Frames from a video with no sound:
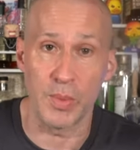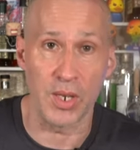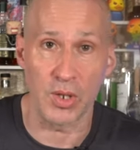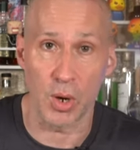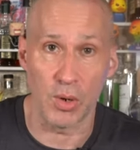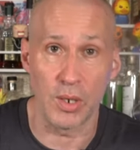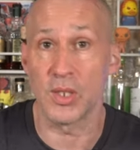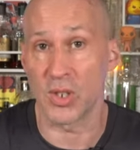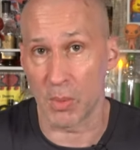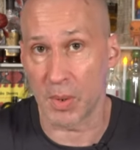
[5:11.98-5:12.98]
being stolen,
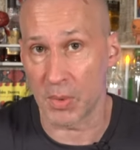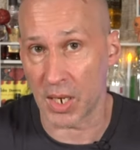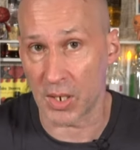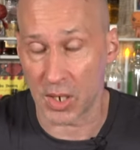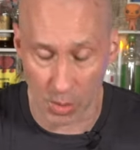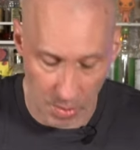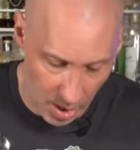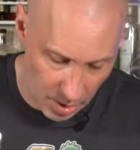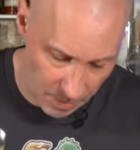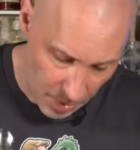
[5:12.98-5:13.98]
and some people actually still
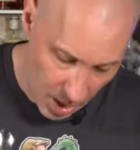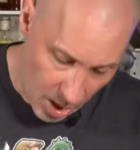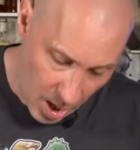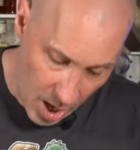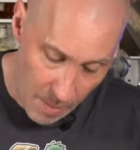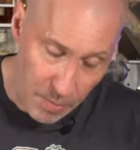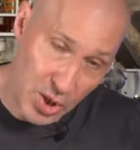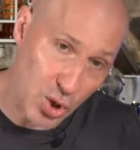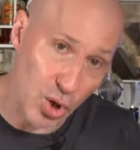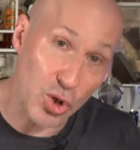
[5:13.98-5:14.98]
buy them. But
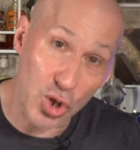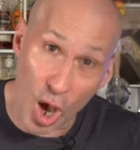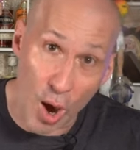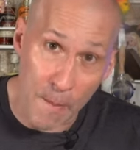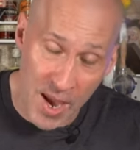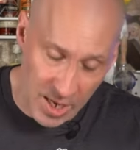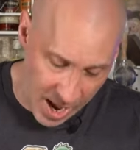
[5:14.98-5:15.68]
it's gotten so big